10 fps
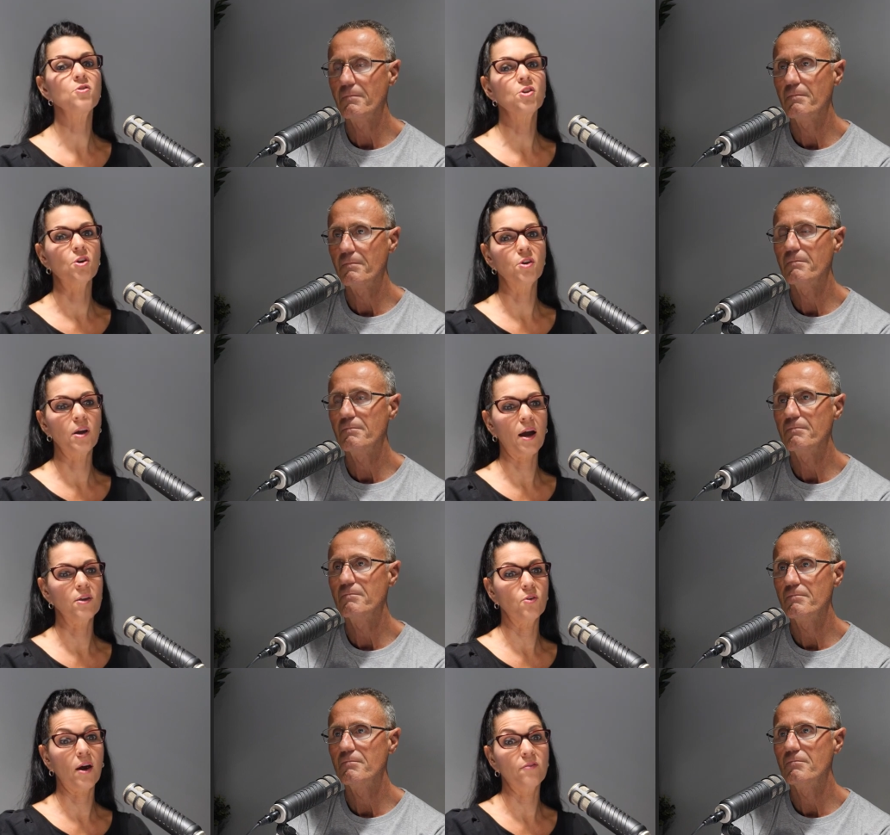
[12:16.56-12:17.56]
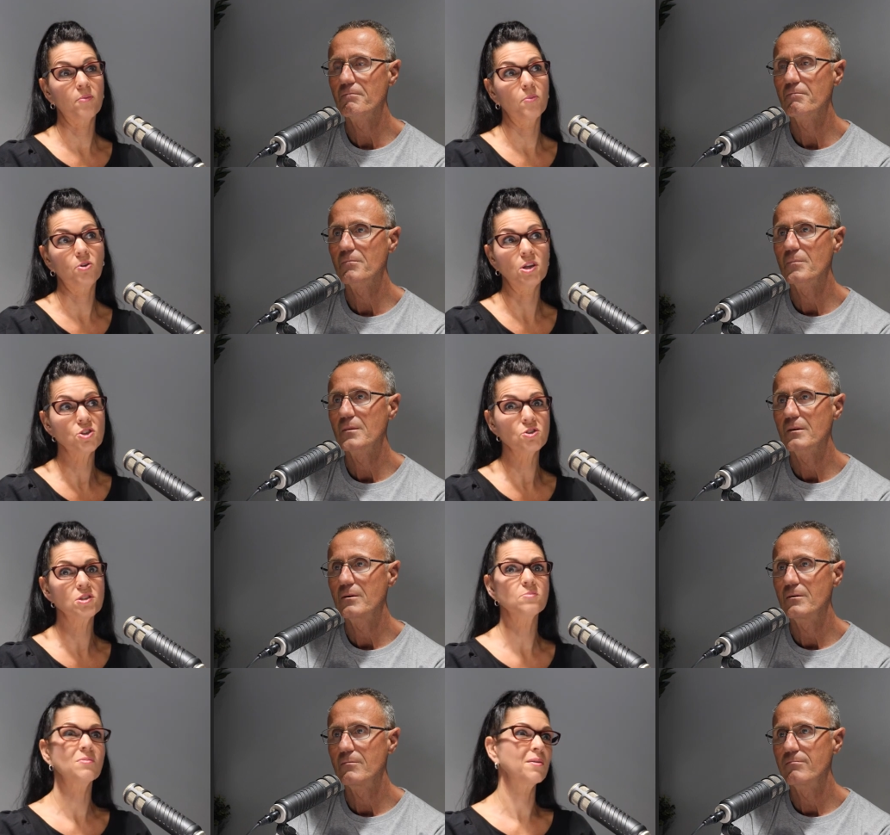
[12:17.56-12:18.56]
Speaker 1: you know, you, ha- you have immune
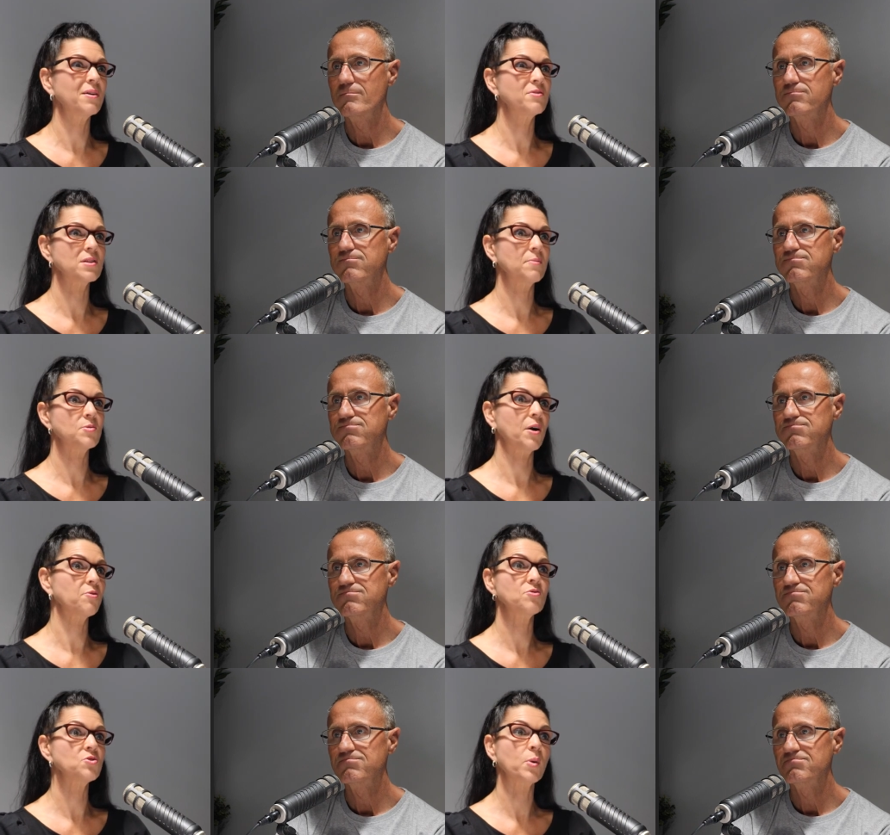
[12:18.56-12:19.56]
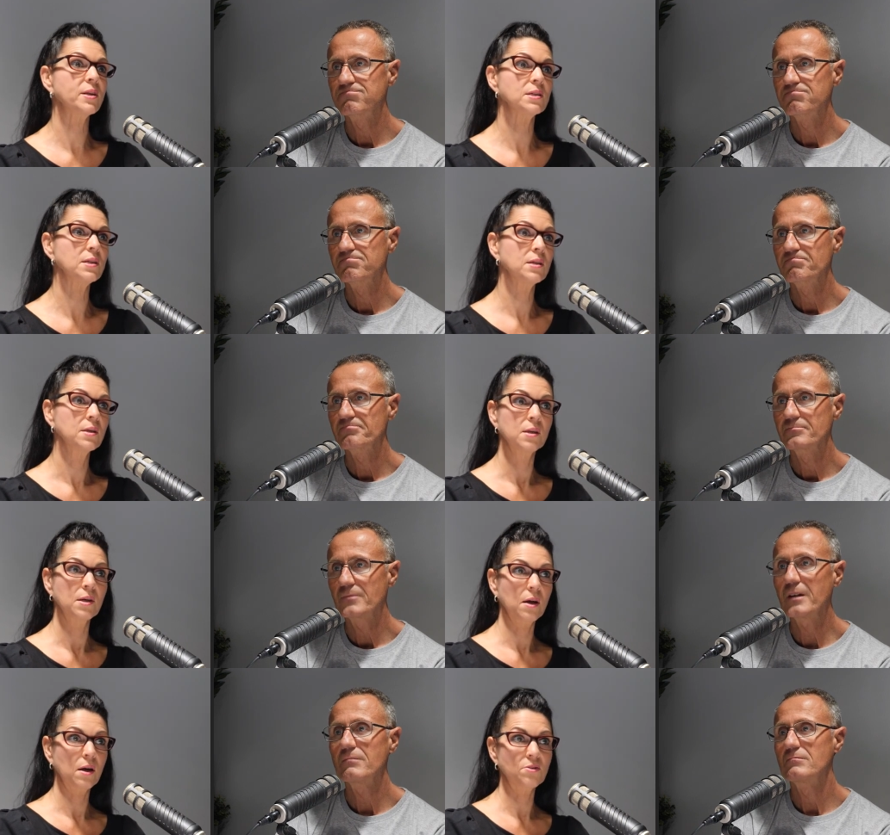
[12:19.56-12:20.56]
issues, you might even say up to 120.
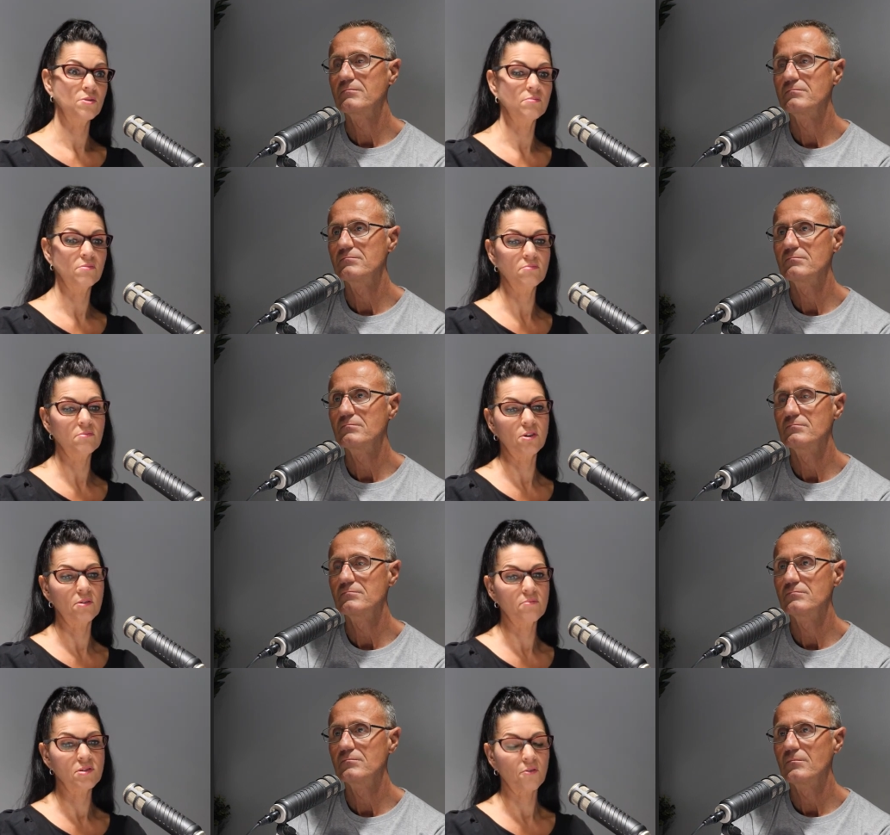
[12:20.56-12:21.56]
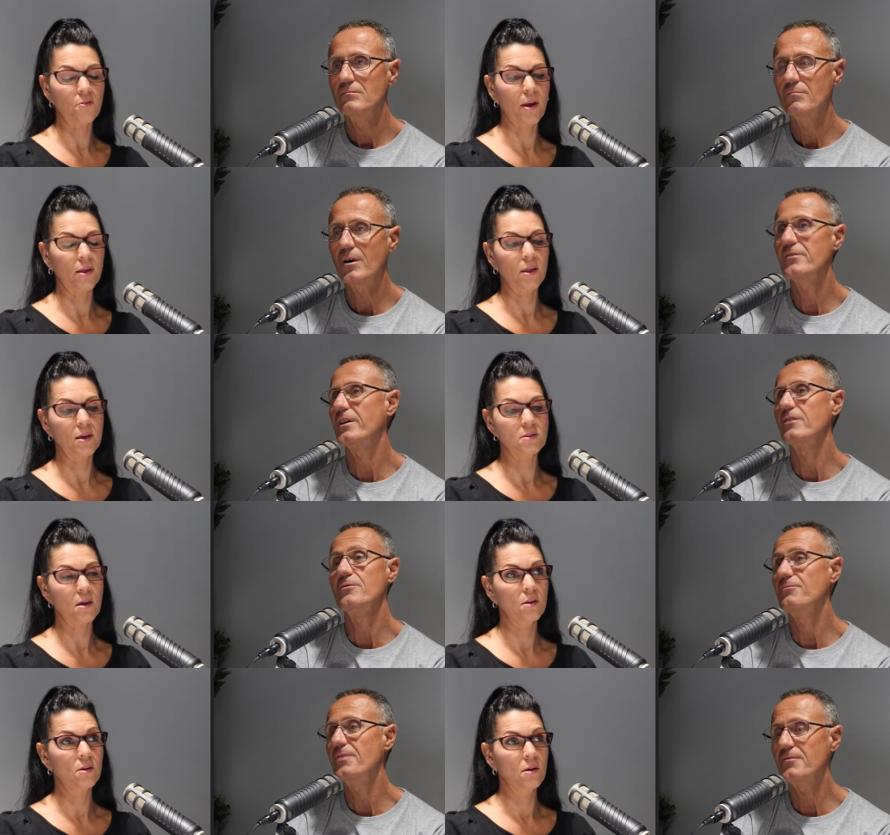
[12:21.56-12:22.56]
Yeah. 100, you know, sort of around Mine's there,
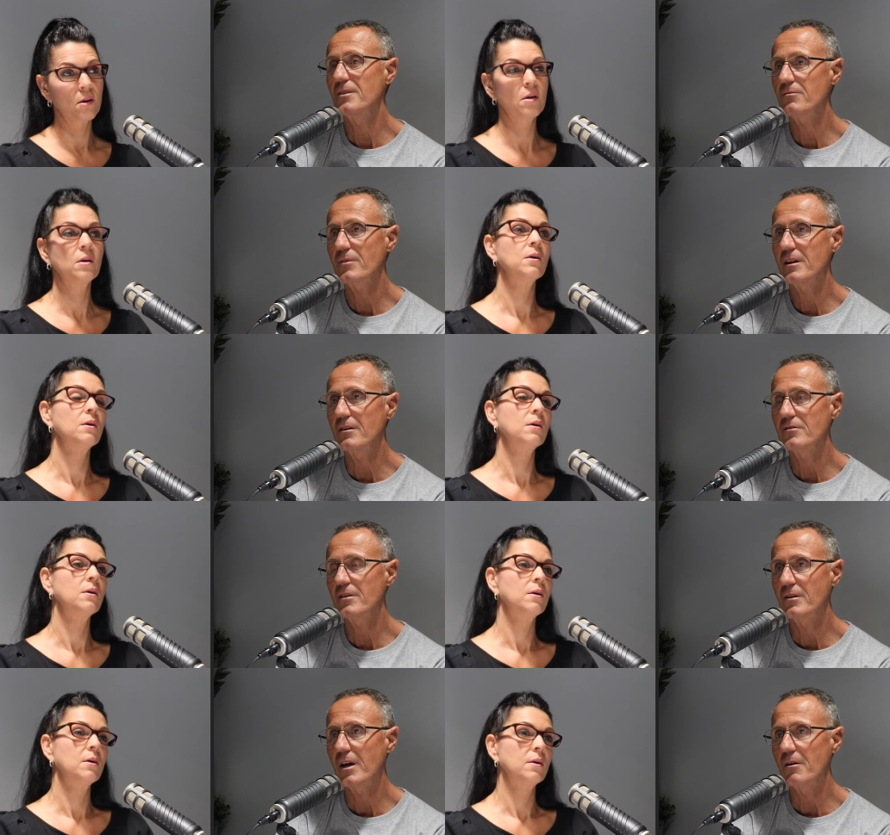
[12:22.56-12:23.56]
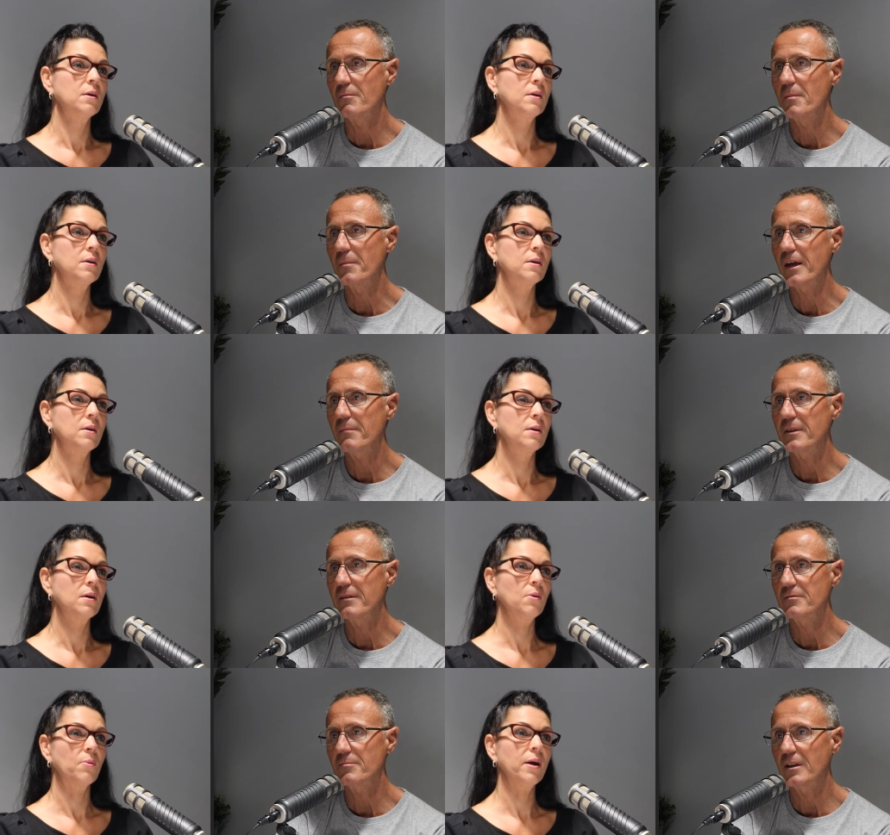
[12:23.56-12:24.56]
Speaker 2: 153. So. I don't know how I remember that, but that
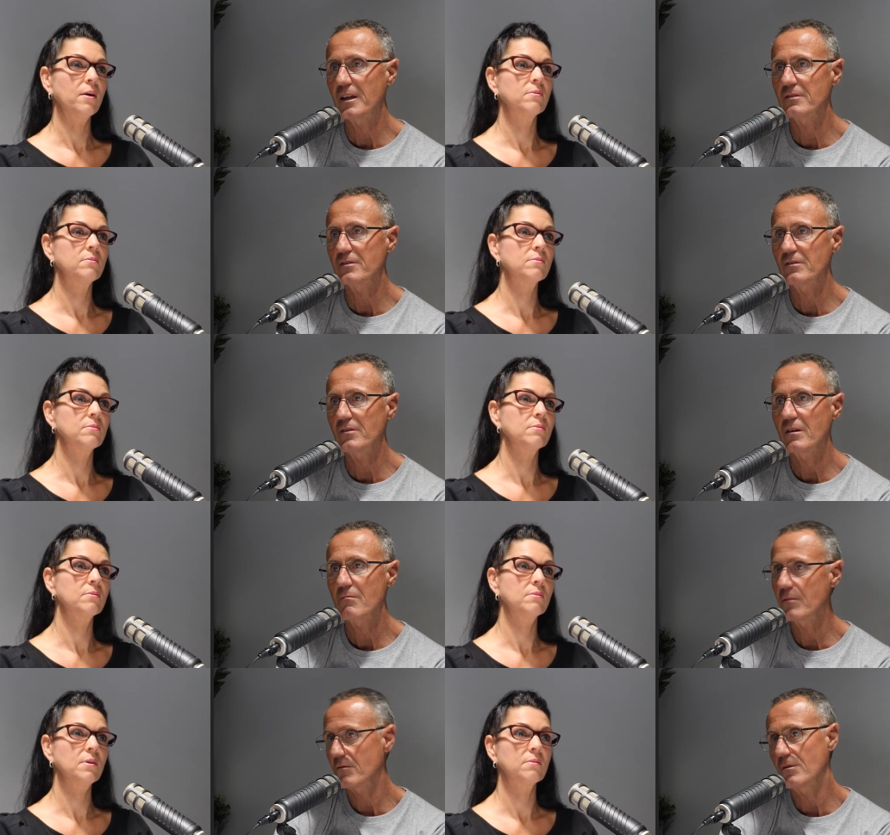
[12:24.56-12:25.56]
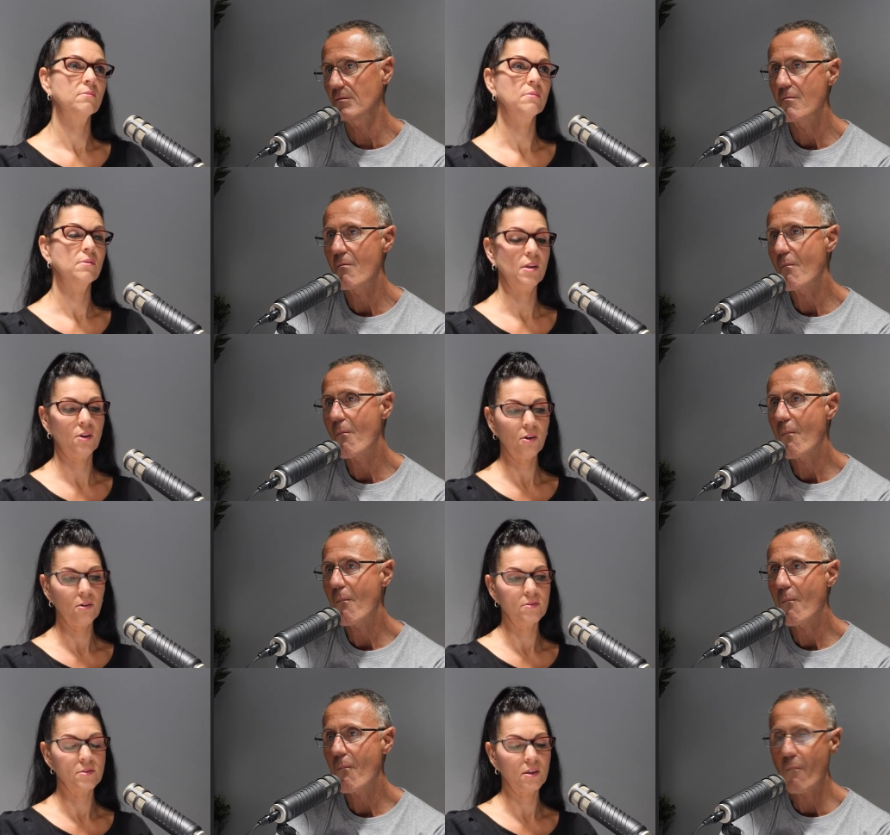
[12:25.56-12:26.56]
oh, was my oh, last test. Yeah, that's oh, right.
Speaker 1: Well, there you
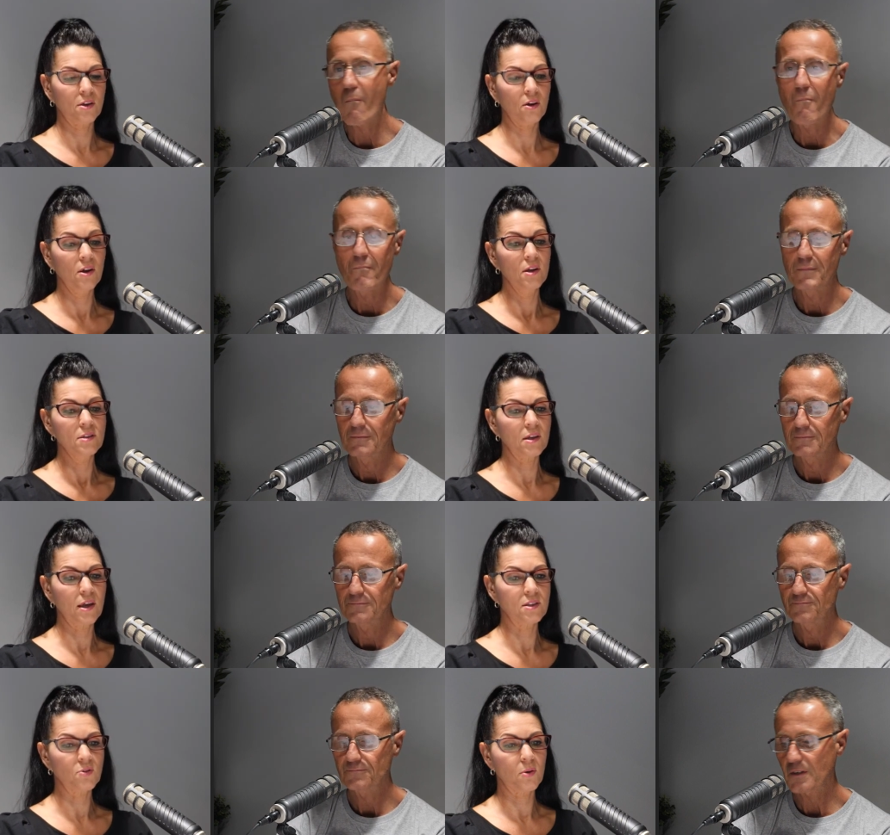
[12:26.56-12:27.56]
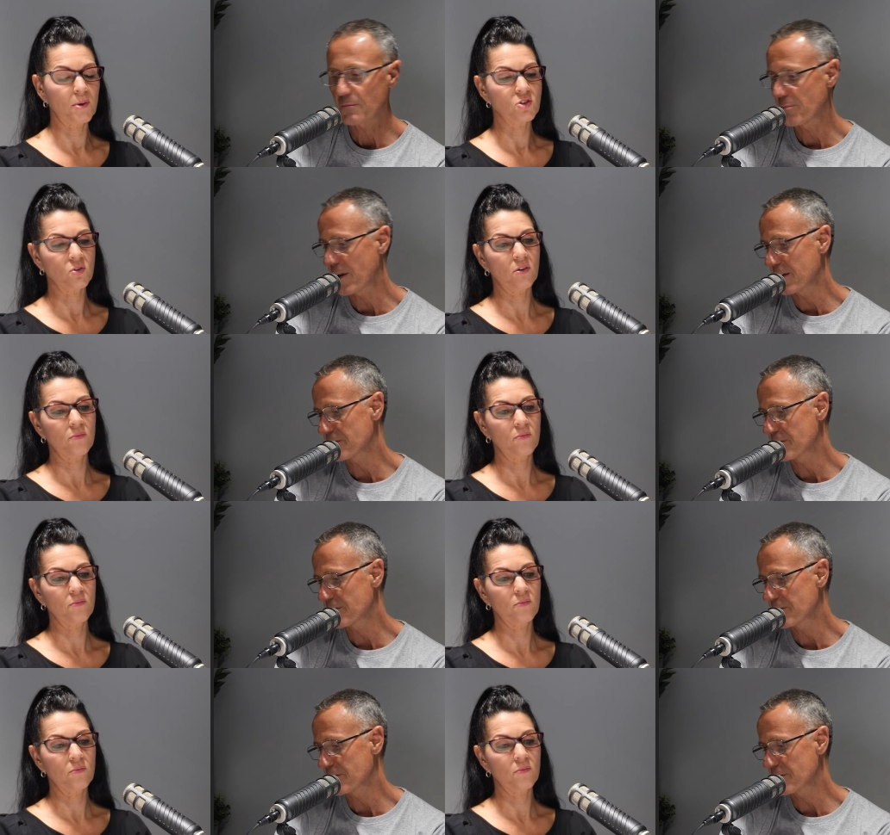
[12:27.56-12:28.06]
go. So, hmm. so yeah, so we're going to make sure. Brown